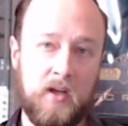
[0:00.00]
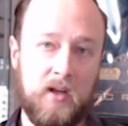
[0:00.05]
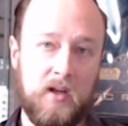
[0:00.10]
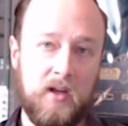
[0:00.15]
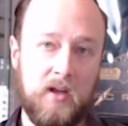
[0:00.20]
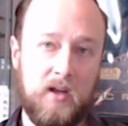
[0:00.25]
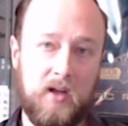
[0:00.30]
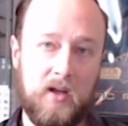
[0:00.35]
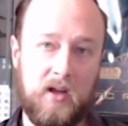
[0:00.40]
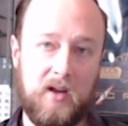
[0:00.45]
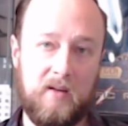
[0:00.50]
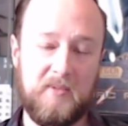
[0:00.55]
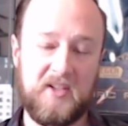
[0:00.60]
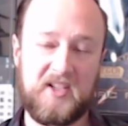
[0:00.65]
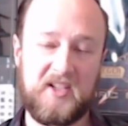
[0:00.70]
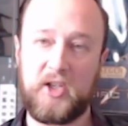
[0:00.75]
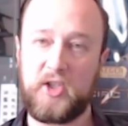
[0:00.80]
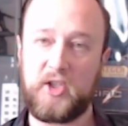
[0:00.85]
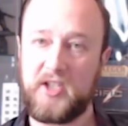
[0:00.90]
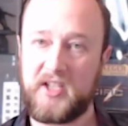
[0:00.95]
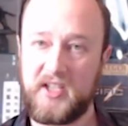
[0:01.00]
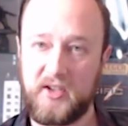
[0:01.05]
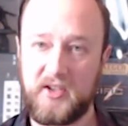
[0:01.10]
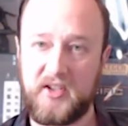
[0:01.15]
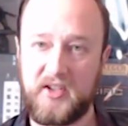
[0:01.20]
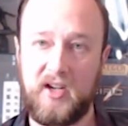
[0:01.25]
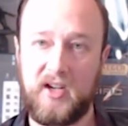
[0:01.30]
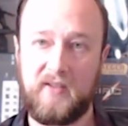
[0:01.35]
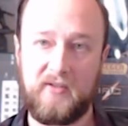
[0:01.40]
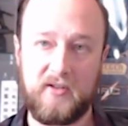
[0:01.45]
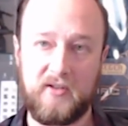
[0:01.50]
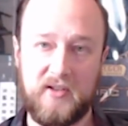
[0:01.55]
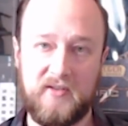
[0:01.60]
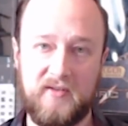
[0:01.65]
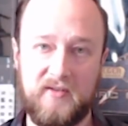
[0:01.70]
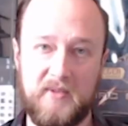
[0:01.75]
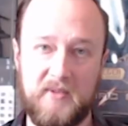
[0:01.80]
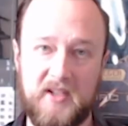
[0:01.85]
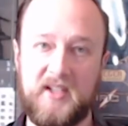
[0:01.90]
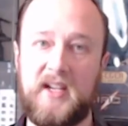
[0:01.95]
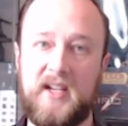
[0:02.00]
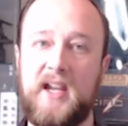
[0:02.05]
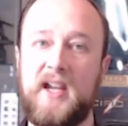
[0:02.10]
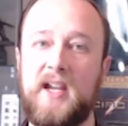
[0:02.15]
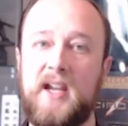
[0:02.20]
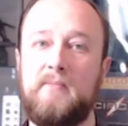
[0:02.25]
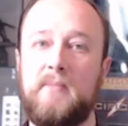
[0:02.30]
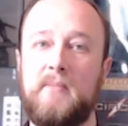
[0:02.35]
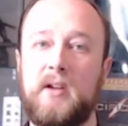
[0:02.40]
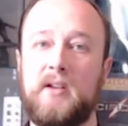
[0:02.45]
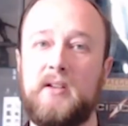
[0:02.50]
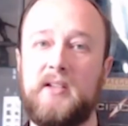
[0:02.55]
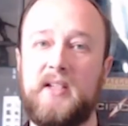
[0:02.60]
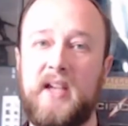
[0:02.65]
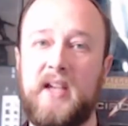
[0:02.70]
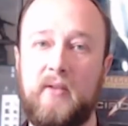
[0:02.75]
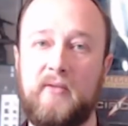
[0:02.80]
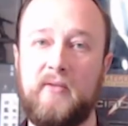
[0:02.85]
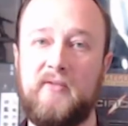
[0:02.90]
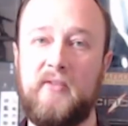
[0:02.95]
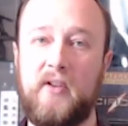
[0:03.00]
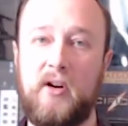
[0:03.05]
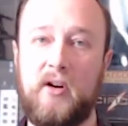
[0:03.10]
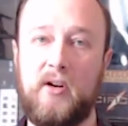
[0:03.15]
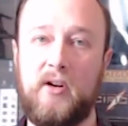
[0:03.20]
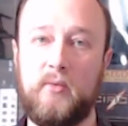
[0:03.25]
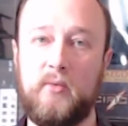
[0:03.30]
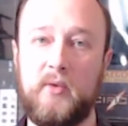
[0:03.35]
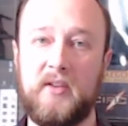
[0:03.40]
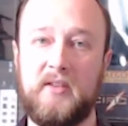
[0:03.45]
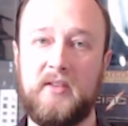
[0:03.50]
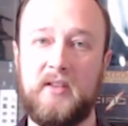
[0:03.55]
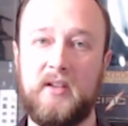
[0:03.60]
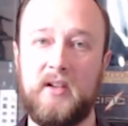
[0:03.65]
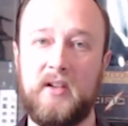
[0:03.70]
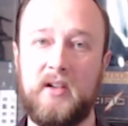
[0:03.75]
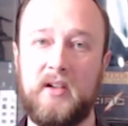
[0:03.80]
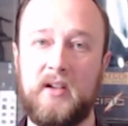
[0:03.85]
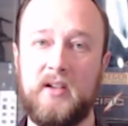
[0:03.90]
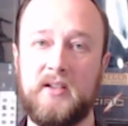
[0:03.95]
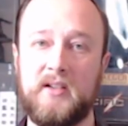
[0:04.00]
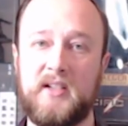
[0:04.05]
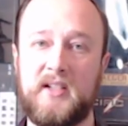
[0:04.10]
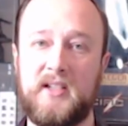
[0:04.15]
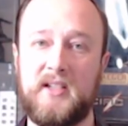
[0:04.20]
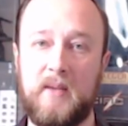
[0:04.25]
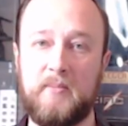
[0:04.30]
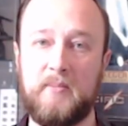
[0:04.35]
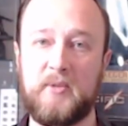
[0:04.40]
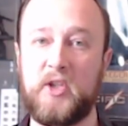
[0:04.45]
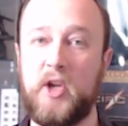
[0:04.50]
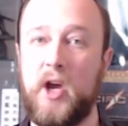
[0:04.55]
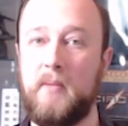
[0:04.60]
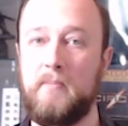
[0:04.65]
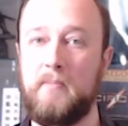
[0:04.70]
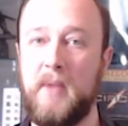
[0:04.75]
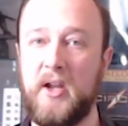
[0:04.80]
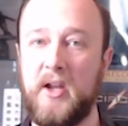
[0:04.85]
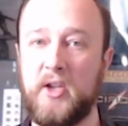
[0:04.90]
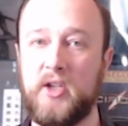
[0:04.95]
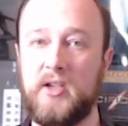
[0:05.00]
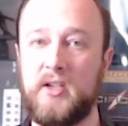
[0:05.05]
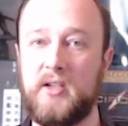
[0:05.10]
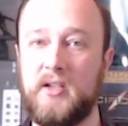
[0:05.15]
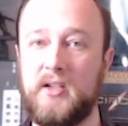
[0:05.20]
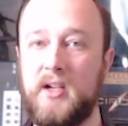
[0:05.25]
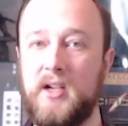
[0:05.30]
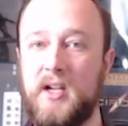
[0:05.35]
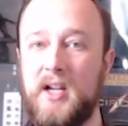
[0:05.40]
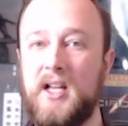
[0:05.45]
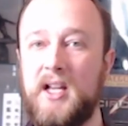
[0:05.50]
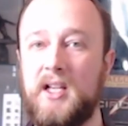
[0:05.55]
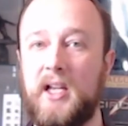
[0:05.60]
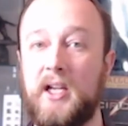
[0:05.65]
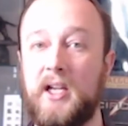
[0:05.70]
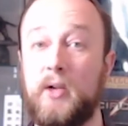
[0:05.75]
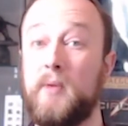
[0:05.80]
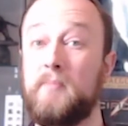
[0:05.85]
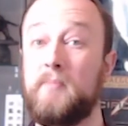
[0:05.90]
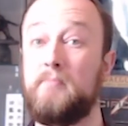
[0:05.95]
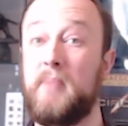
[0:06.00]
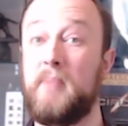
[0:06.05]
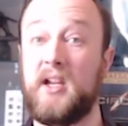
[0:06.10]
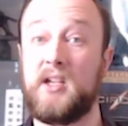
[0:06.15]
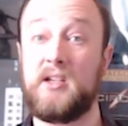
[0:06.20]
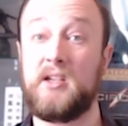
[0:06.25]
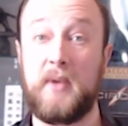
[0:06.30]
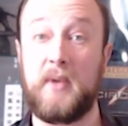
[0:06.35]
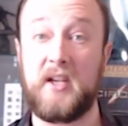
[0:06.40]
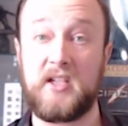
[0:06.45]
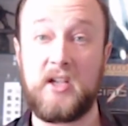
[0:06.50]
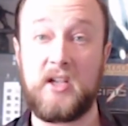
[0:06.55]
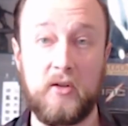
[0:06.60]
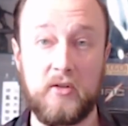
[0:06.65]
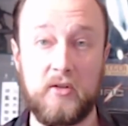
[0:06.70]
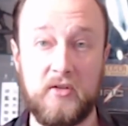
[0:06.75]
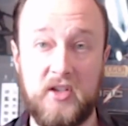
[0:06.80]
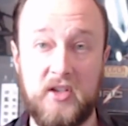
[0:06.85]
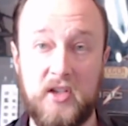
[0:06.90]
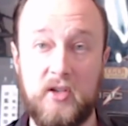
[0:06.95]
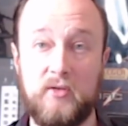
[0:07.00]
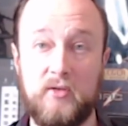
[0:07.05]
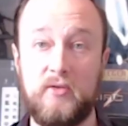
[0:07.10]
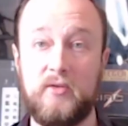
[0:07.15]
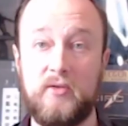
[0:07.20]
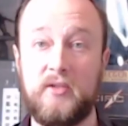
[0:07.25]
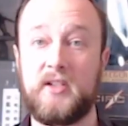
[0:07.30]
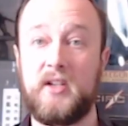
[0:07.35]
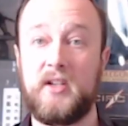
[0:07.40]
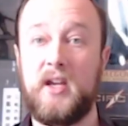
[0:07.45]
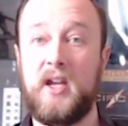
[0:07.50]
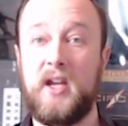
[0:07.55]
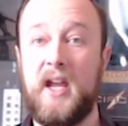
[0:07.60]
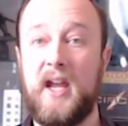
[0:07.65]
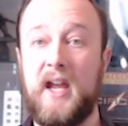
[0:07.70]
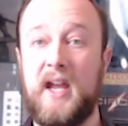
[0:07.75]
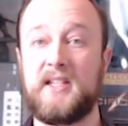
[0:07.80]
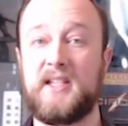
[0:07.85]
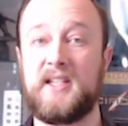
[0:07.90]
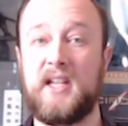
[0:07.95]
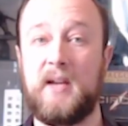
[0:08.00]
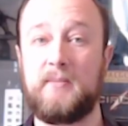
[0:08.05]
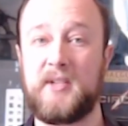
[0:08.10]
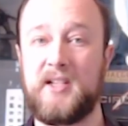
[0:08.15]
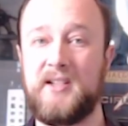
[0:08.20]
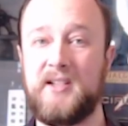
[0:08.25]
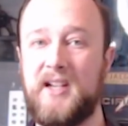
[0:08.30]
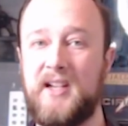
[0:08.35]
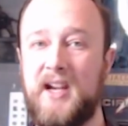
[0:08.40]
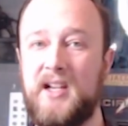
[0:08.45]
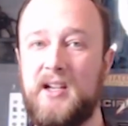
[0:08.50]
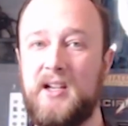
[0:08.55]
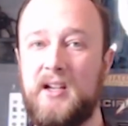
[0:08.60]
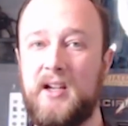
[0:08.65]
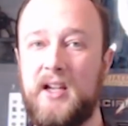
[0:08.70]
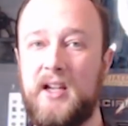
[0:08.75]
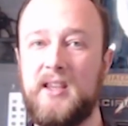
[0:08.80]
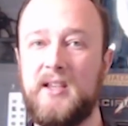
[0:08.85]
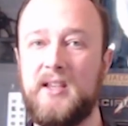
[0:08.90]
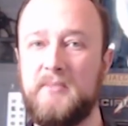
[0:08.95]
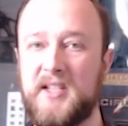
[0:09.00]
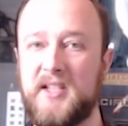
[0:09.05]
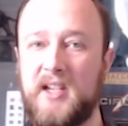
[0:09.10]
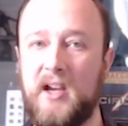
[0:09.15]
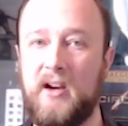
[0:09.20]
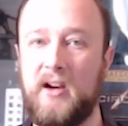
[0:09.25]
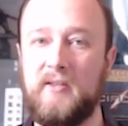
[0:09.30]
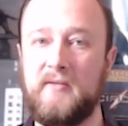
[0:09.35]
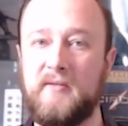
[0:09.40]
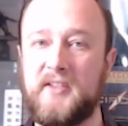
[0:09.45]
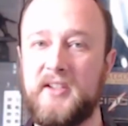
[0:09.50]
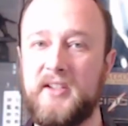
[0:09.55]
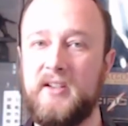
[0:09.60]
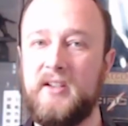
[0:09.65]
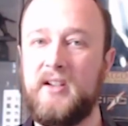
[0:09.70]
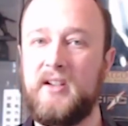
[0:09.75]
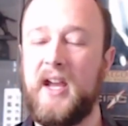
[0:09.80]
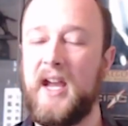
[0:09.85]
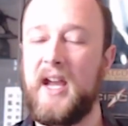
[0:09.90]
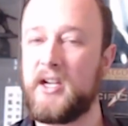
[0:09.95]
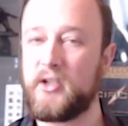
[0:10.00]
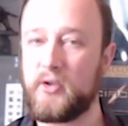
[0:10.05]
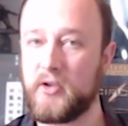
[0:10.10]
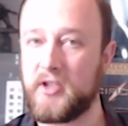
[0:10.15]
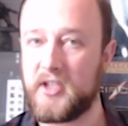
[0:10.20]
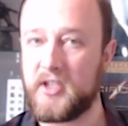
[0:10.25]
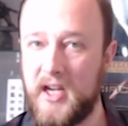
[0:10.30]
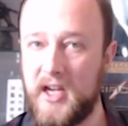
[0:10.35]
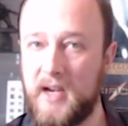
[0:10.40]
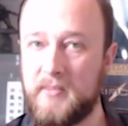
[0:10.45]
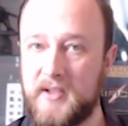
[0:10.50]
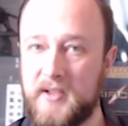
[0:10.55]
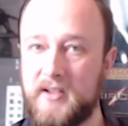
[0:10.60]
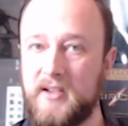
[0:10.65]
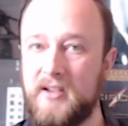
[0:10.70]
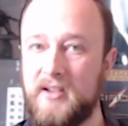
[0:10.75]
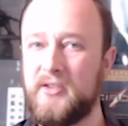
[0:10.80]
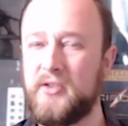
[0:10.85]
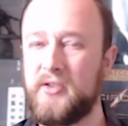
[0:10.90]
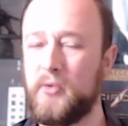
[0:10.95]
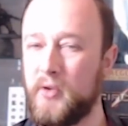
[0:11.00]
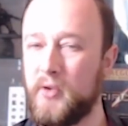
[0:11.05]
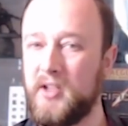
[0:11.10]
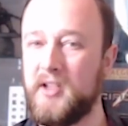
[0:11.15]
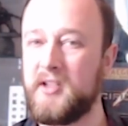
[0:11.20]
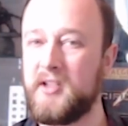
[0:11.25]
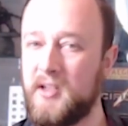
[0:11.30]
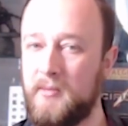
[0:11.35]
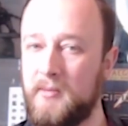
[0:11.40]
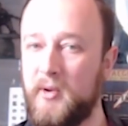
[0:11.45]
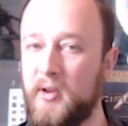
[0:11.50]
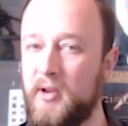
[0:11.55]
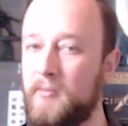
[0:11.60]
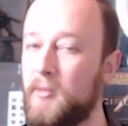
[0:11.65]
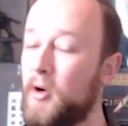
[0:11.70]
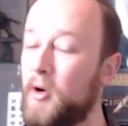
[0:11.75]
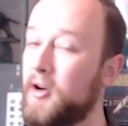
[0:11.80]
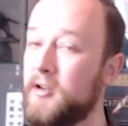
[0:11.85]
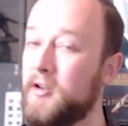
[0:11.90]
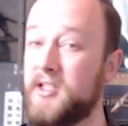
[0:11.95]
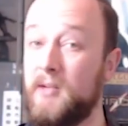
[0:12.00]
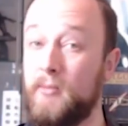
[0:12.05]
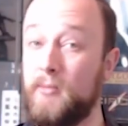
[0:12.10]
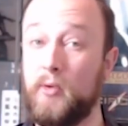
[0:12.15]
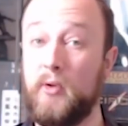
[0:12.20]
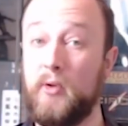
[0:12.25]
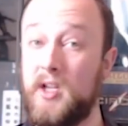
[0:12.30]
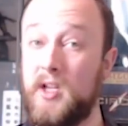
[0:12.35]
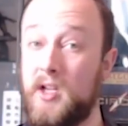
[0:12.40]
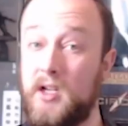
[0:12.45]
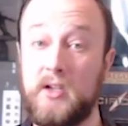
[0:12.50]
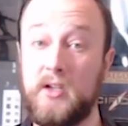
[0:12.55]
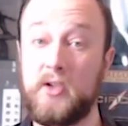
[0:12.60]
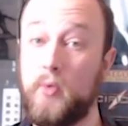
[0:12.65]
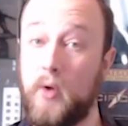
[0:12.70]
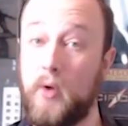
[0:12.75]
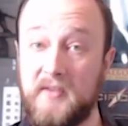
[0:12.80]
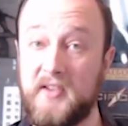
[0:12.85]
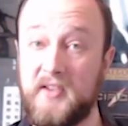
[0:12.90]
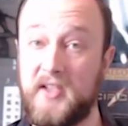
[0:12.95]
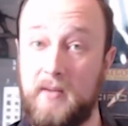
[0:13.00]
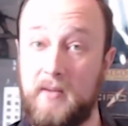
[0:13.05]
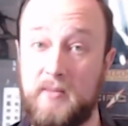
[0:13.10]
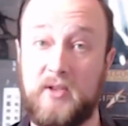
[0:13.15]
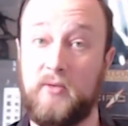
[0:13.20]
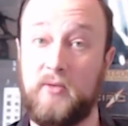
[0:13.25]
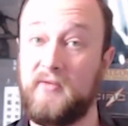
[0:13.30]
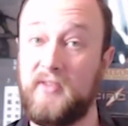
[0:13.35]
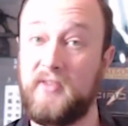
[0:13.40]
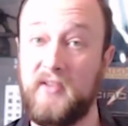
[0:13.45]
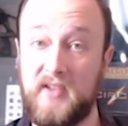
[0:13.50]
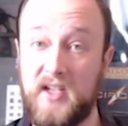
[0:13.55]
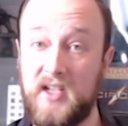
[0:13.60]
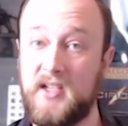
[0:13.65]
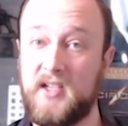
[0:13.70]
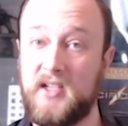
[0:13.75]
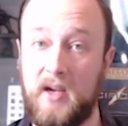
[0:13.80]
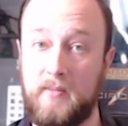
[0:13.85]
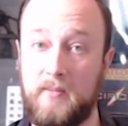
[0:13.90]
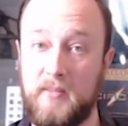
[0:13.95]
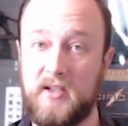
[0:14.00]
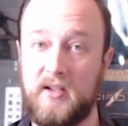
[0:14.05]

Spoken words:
The section still suffers from the same downfall with the steps not mentioned, like what base colors to use, and steps containing in themselves extra steps. So really some of them are table ready in 12 steps or 15 steps,